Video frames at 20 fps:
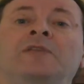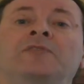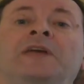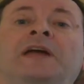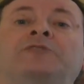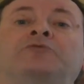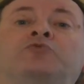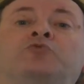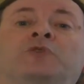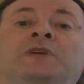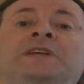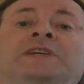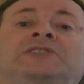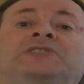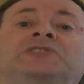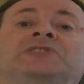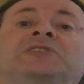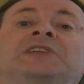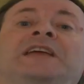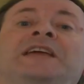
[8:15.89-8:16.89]
that
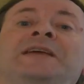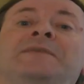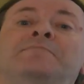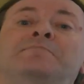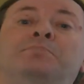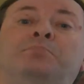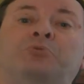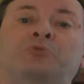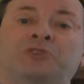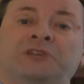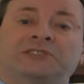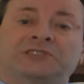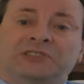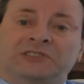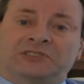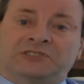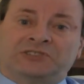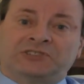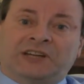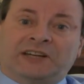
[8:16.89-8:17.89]
reason
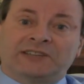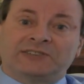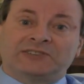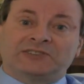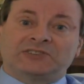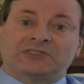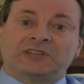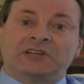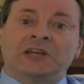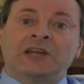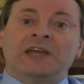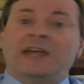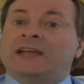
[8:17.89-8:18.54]
imprisons us.